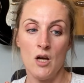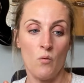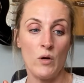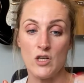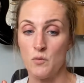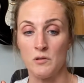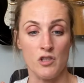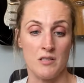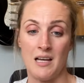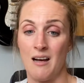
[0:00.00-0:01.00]
which will
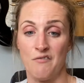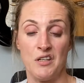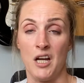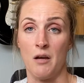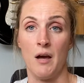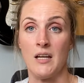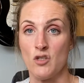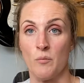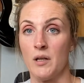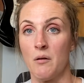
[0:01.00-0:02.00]
just have, a
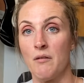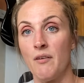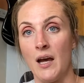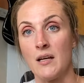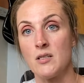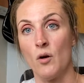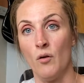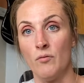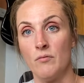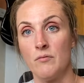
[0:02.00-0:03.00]
domino effect
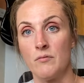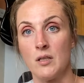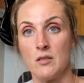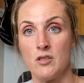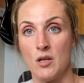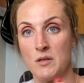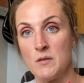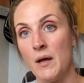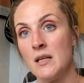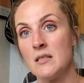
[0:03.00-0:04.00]
on consumer
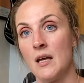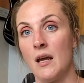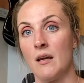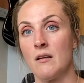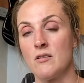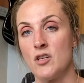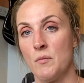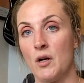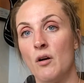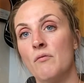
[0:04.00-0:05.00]
spending,
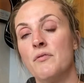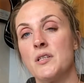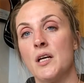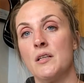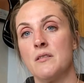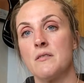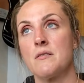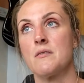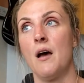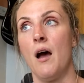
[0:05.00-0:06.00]
consumer
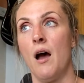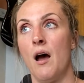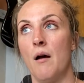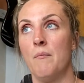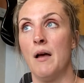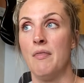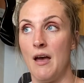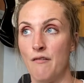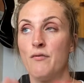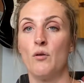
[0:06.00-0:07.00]
confidence, and
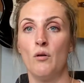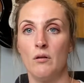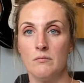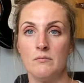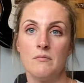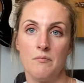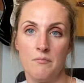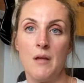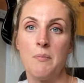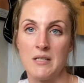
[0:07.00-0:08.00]
therefore
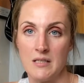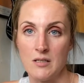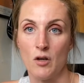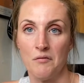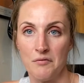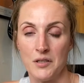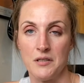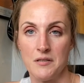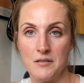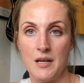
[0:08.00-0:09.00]
business
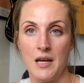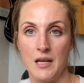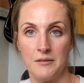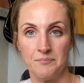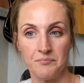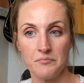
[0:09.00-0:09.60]
confidence in